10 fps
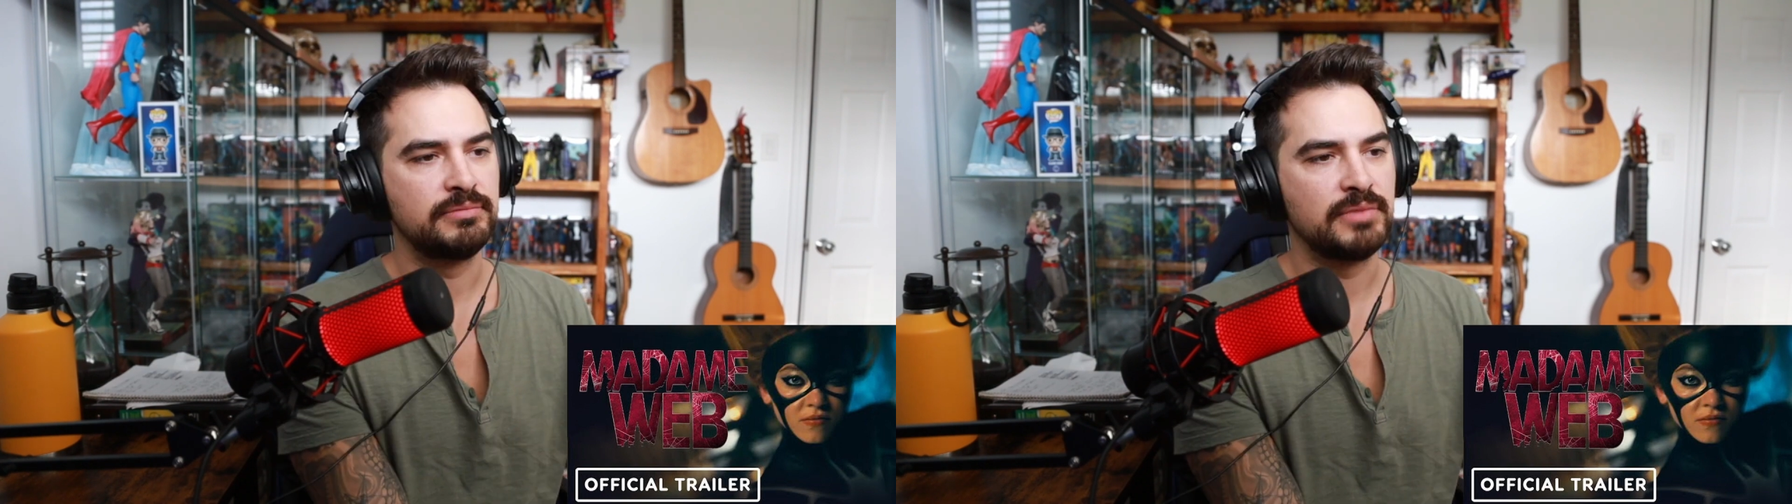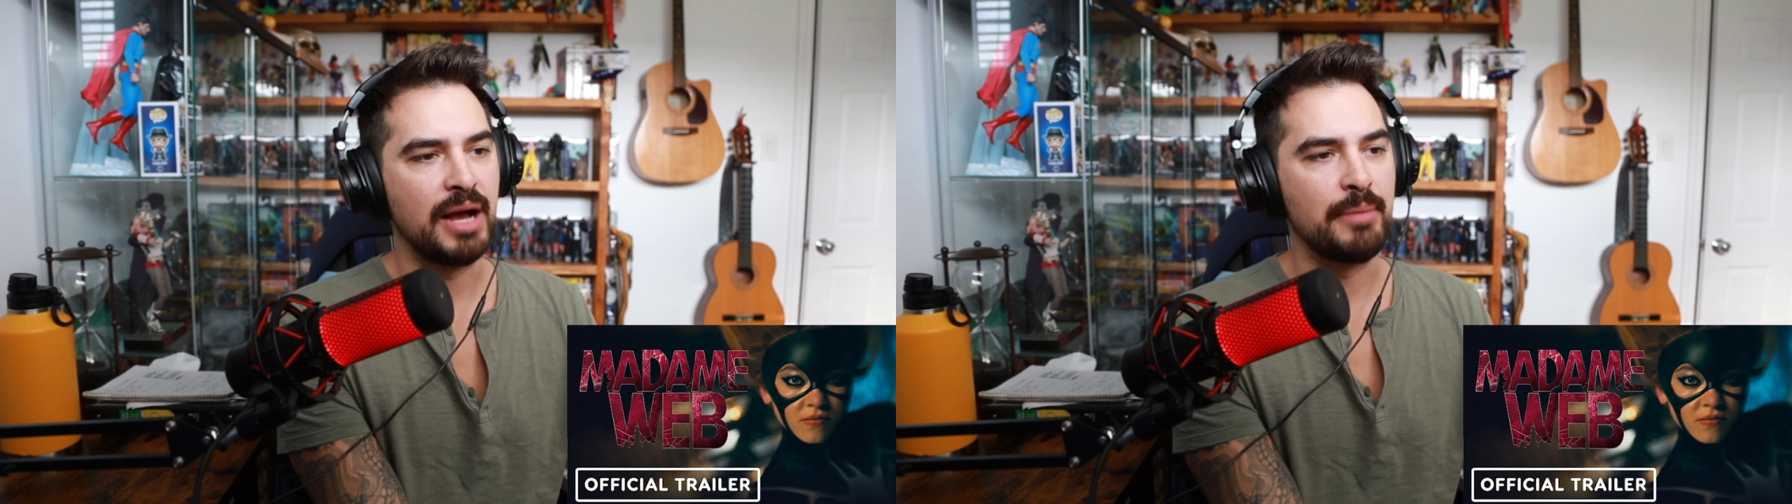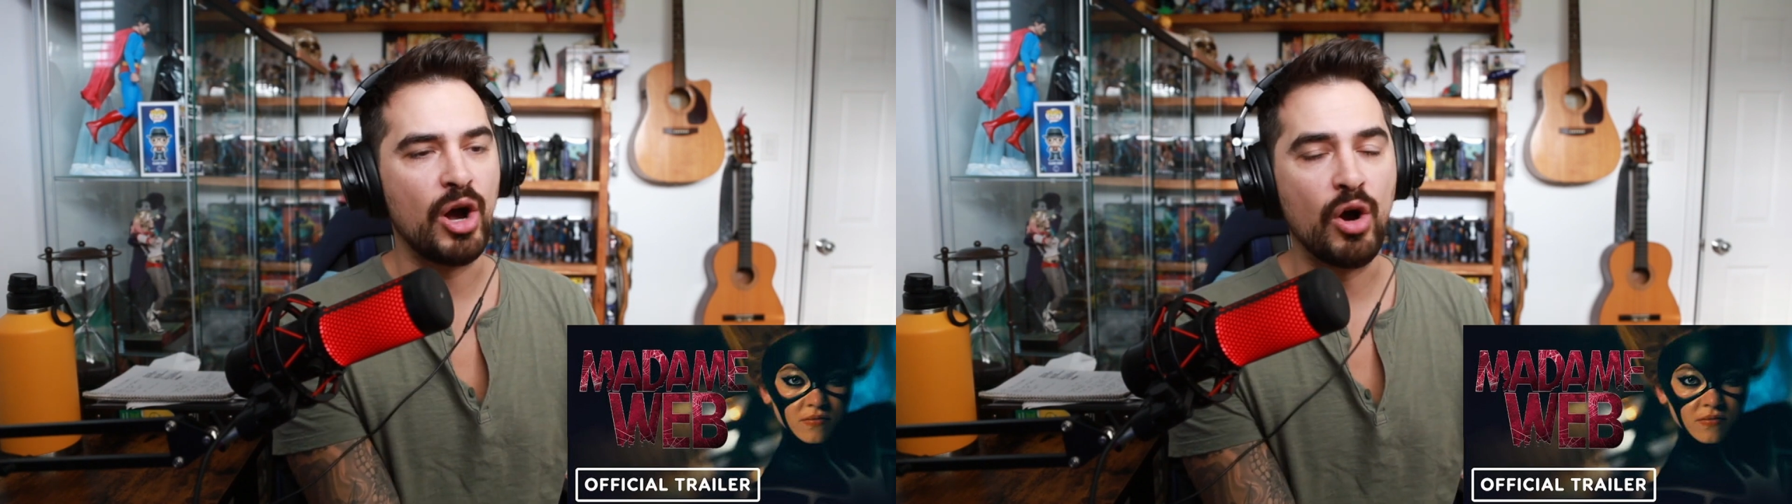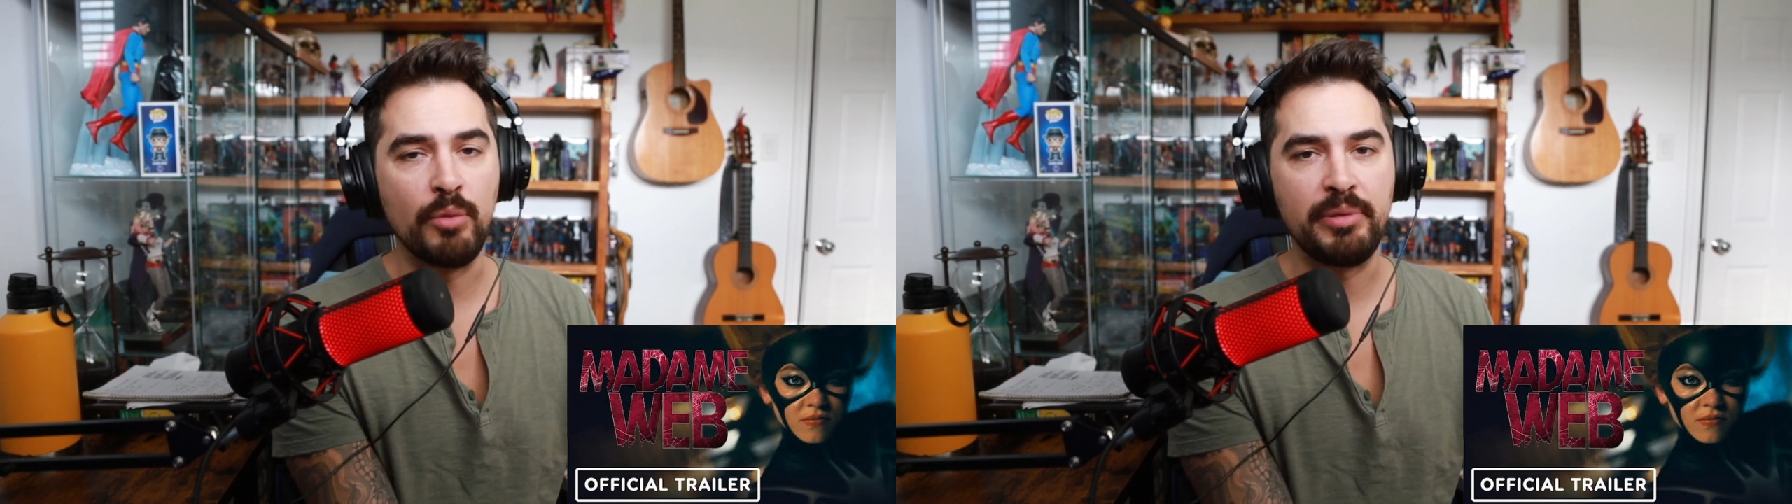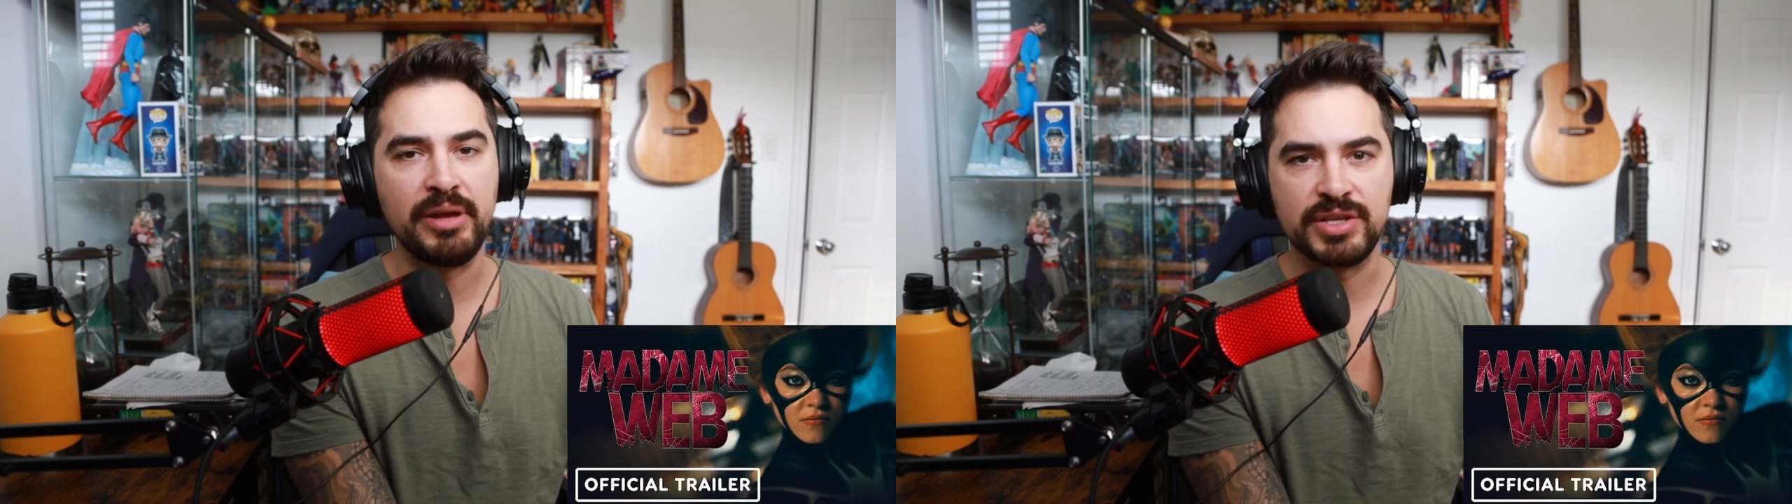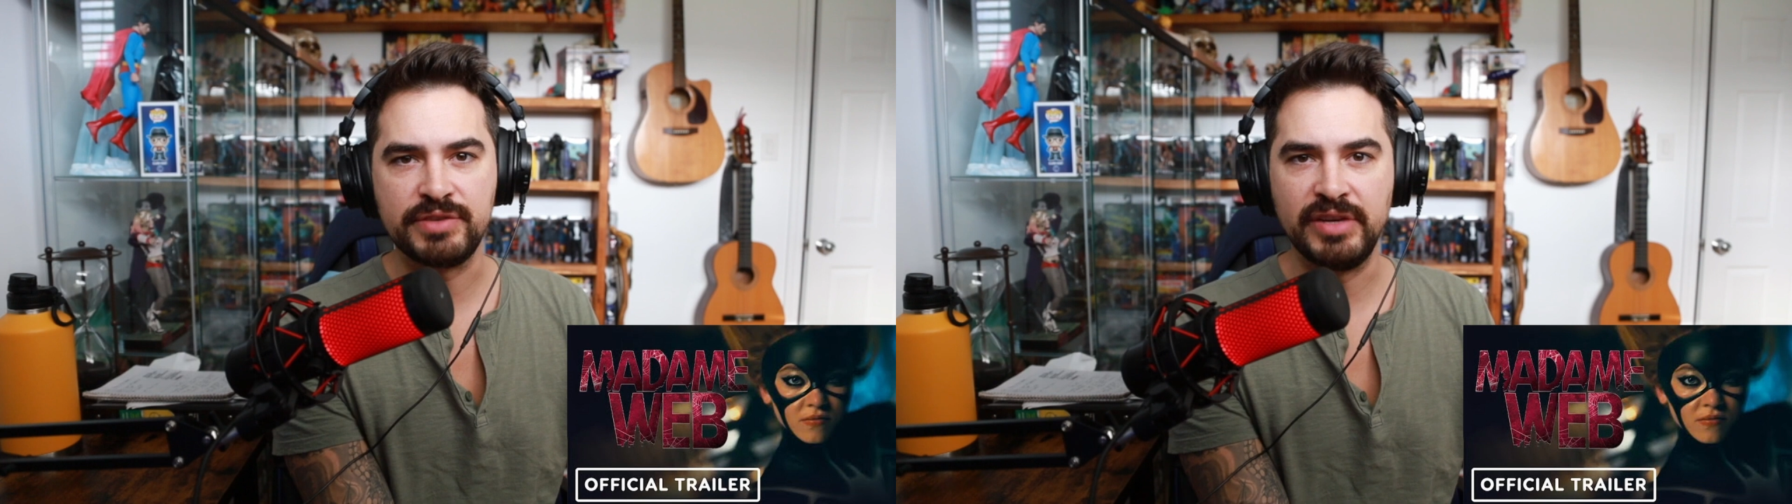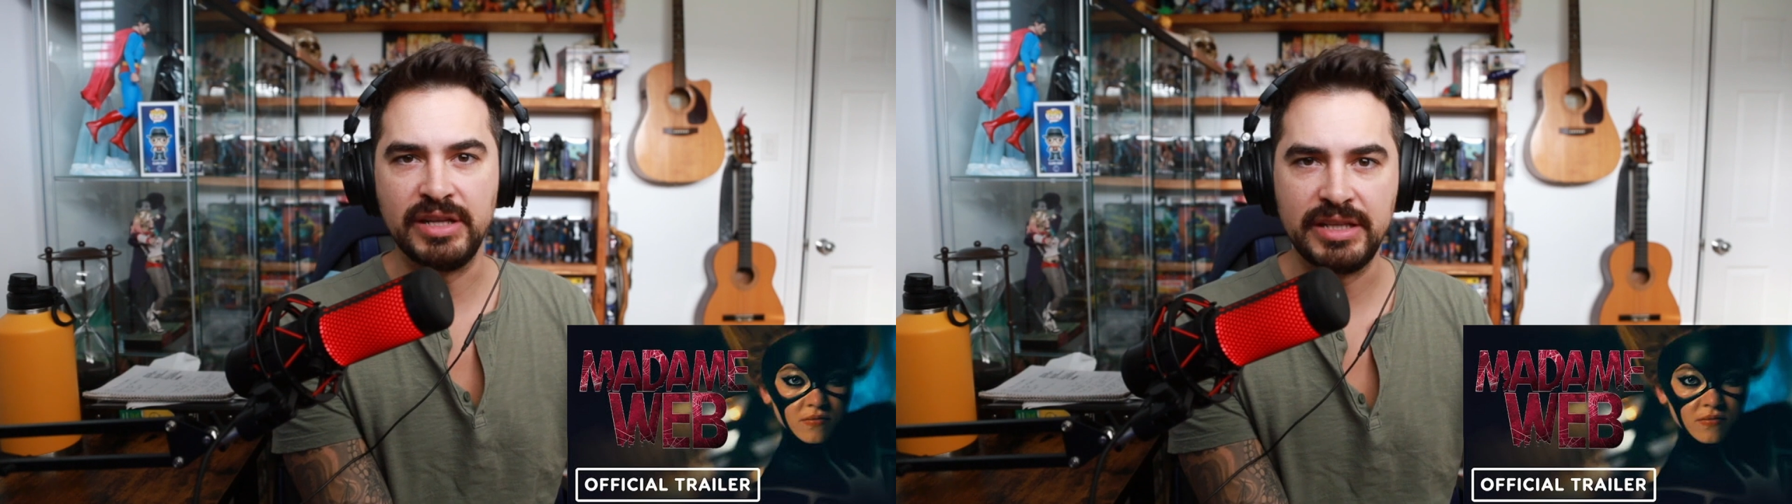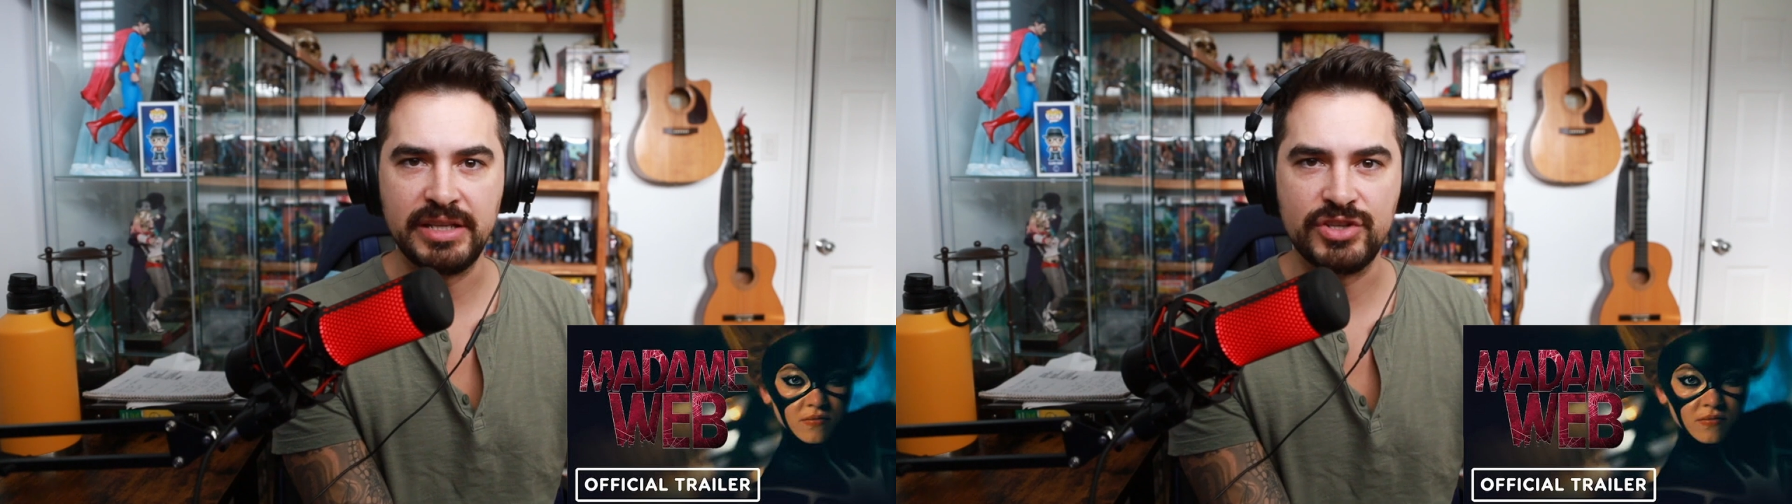I'm hoping this
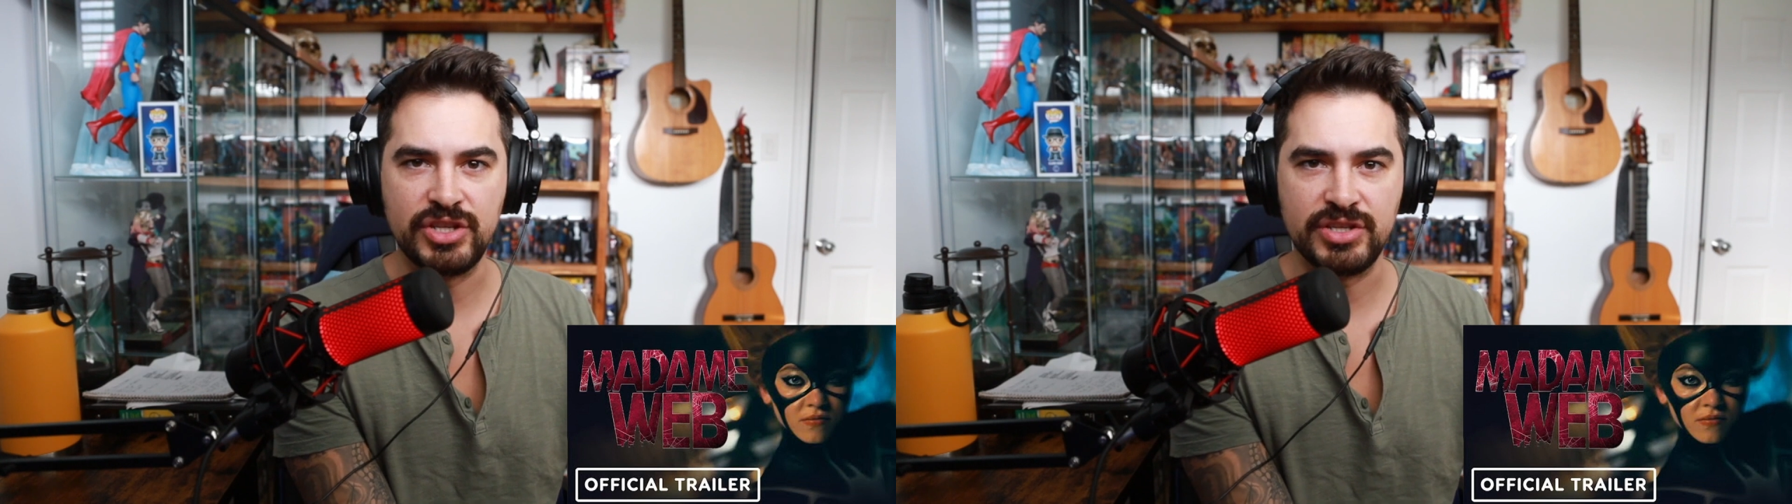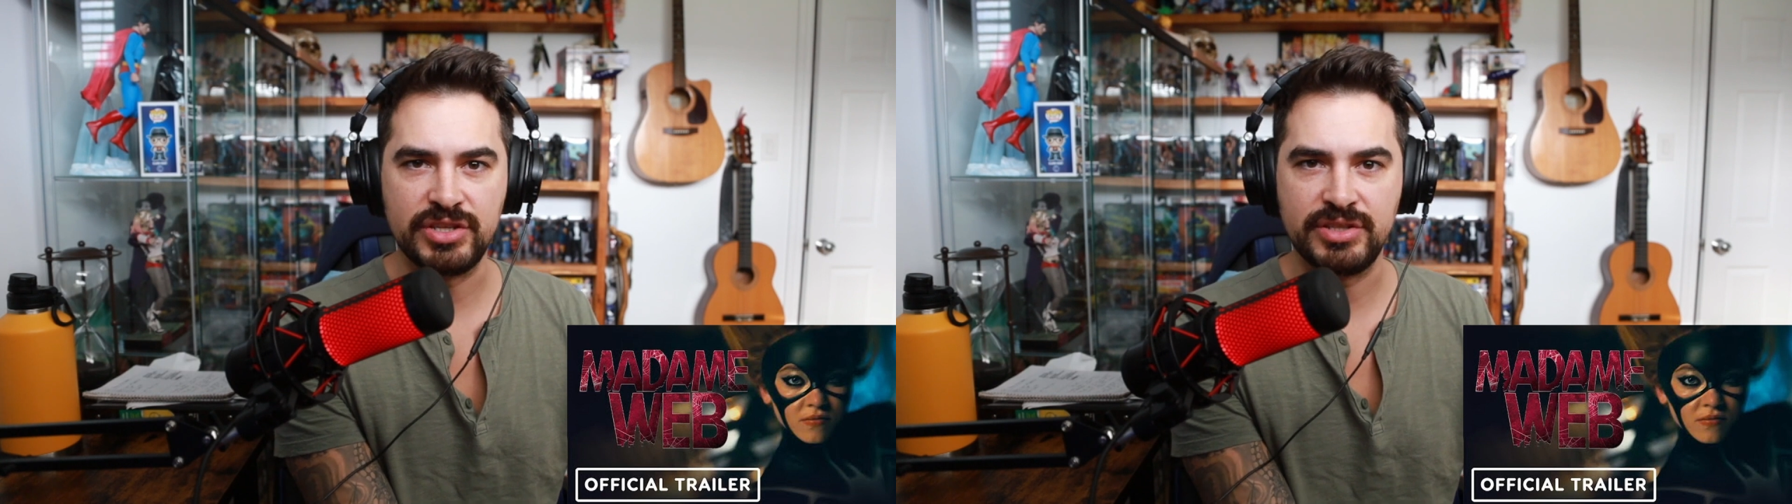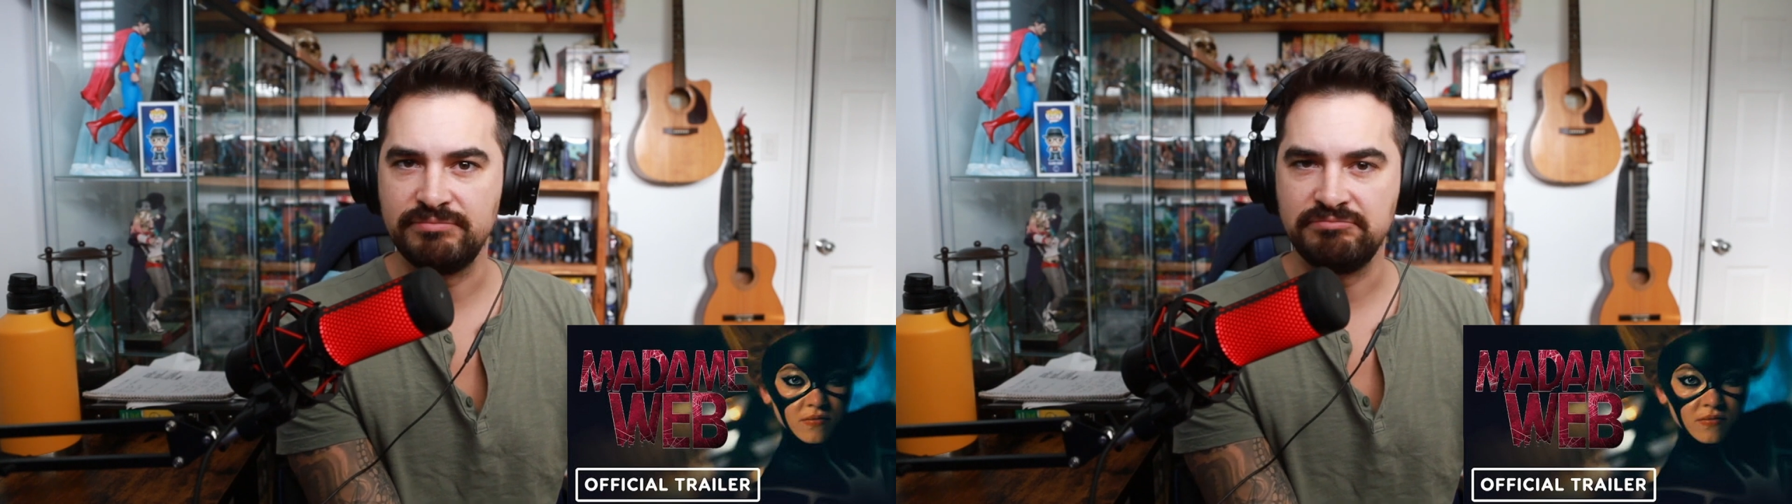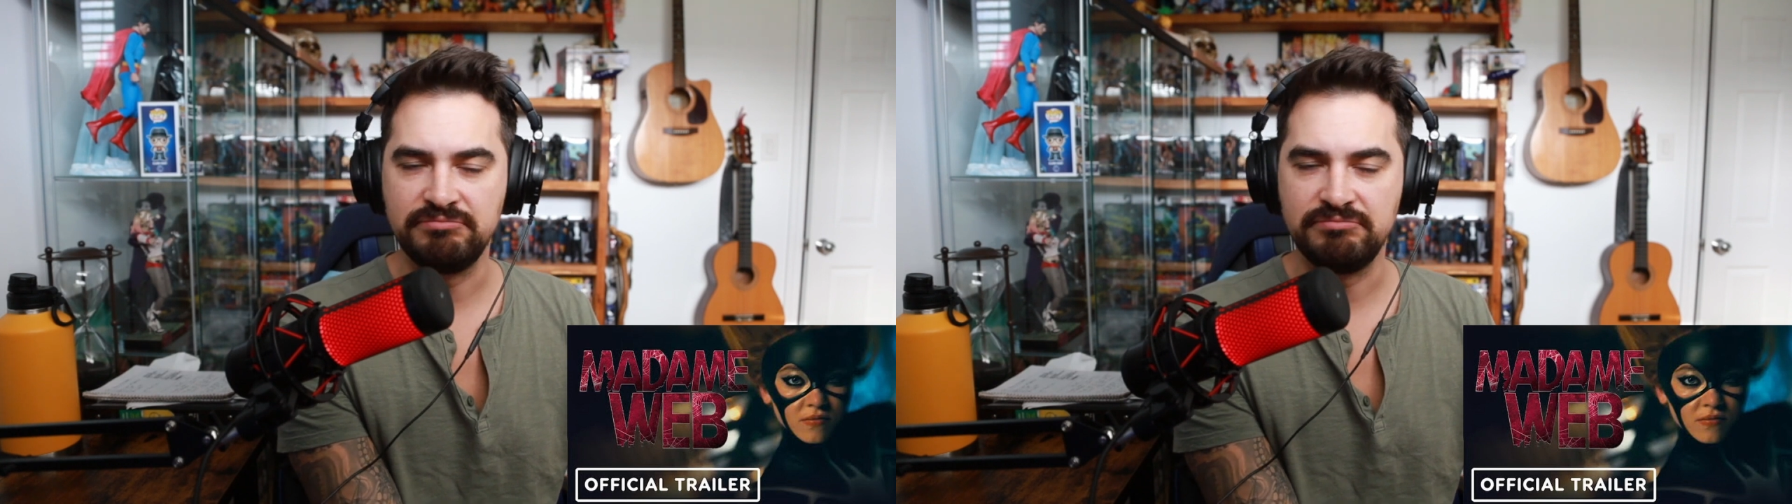villain is just